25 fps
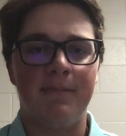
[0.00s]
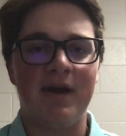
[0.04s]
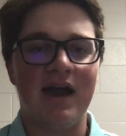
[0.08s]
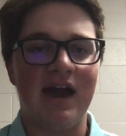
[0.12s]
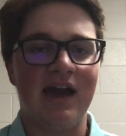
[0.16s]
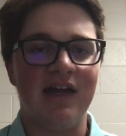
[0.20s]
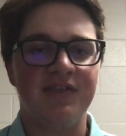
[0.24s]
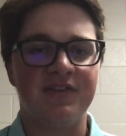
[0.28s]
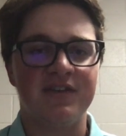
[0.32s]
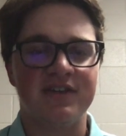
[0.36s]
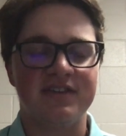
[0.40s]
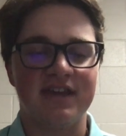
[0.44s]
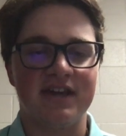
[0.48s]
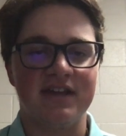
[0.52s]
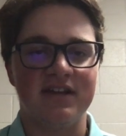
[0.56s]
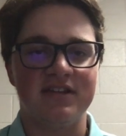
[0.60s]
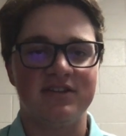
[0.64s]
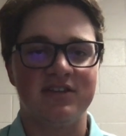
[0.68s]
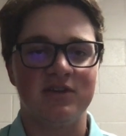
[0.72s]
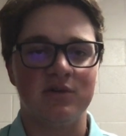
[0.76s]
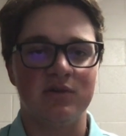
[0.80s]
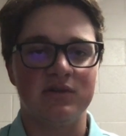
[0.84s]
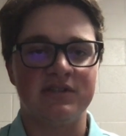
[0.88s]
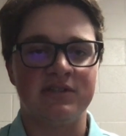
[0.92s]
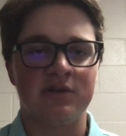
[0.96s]
Path to
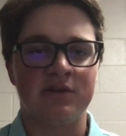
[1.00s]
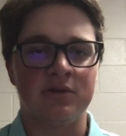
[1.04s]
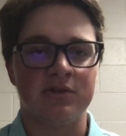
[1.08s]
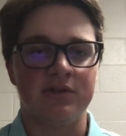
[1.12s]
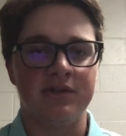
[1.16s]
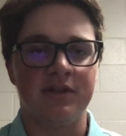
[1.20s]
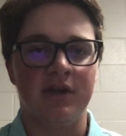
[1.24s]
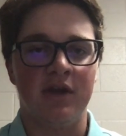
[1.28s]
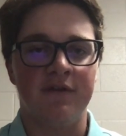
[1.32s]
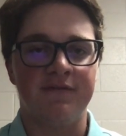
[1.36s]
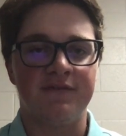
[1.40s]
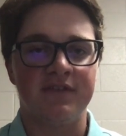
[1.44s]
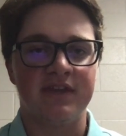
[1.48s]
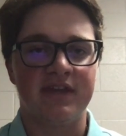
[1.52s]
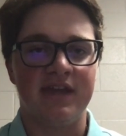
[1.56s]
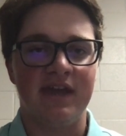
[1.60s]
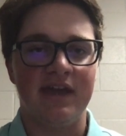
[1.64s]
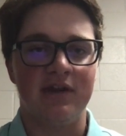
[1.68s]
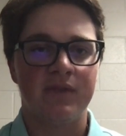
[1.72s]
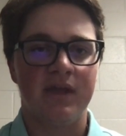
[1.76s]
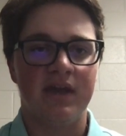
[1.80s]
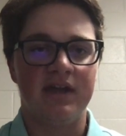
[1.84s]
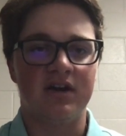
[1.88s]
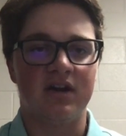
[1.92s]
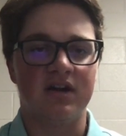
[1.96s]
10-2 is certainly there for the
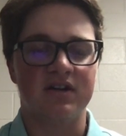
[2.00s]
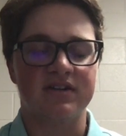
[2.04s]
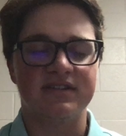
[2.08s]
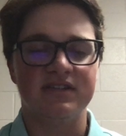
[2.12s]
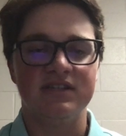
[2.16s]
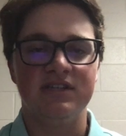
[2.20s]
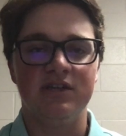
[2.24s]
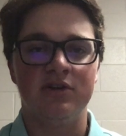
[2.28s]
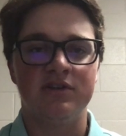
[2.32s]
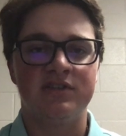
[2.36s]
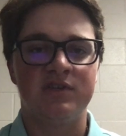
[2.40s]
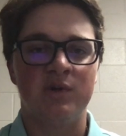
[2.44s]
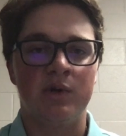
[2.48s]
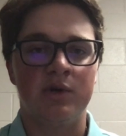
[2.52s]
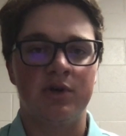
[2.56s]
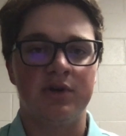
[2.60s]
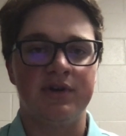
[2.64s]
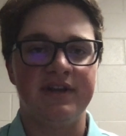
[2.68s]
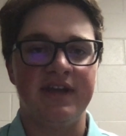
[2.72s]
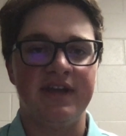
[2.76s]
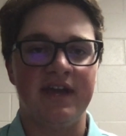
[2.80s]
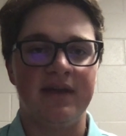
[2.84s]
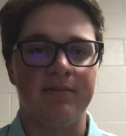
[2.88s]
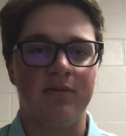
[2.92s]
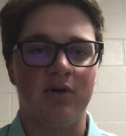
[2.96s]
Gators. And honestly, year 2 under
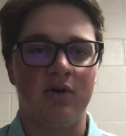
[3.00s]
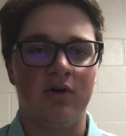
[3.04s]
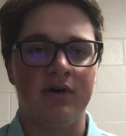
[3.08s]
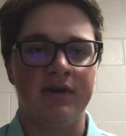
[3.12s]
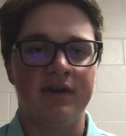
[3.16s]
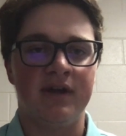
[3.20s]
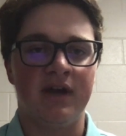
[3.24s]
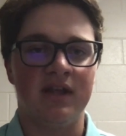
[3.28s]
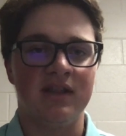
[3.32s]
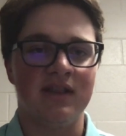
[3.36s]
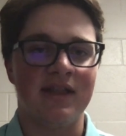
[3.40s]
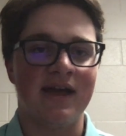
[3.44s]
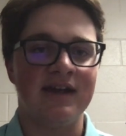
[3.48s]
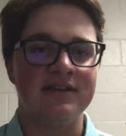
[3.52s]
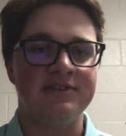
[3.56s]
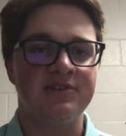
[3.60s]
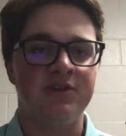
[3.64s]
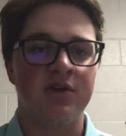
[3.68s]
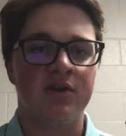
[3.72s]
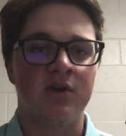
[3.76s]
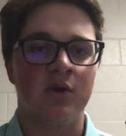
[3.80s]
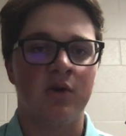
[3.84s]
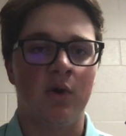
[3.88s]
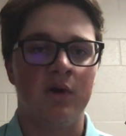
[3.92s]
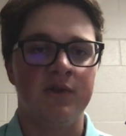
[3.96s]
Dan Mullen, last
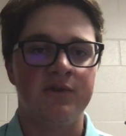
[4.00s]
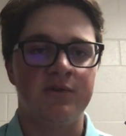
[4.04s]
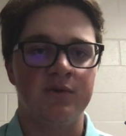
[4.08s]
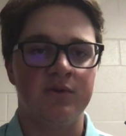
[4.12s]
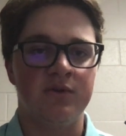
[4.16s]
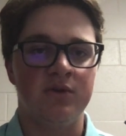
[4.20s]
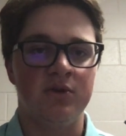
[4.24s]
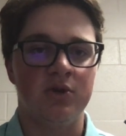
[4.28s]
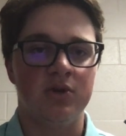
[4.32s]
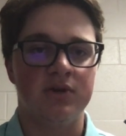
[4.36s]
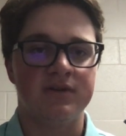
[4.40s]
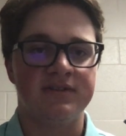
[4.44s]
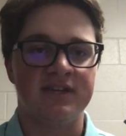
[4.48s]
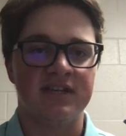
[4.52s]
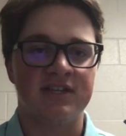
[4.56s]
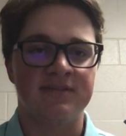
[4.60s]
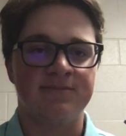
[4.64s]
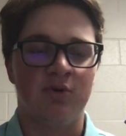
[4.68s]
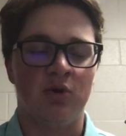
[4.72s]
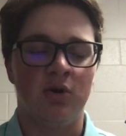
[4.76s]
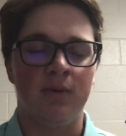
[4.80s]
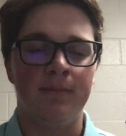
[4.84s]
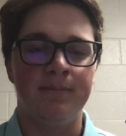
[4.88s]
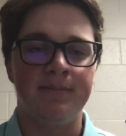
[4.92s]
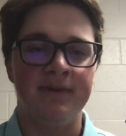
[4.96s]
year going to a New Year's Six
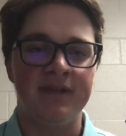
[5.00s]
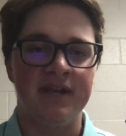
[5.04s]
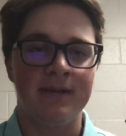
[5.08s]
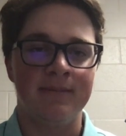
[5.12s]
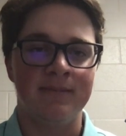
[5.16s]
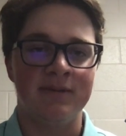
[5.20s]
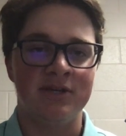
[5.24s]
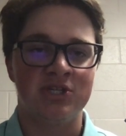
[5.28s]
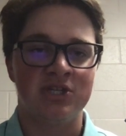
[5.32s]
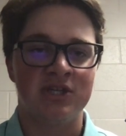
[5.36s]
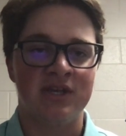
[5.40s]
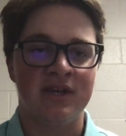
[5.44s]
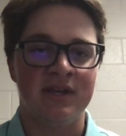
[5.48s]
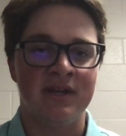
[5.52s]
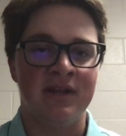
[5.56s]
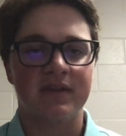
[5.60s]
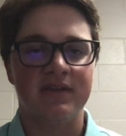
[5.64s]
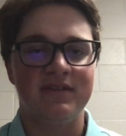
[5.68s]
Bowl and beating Michigan.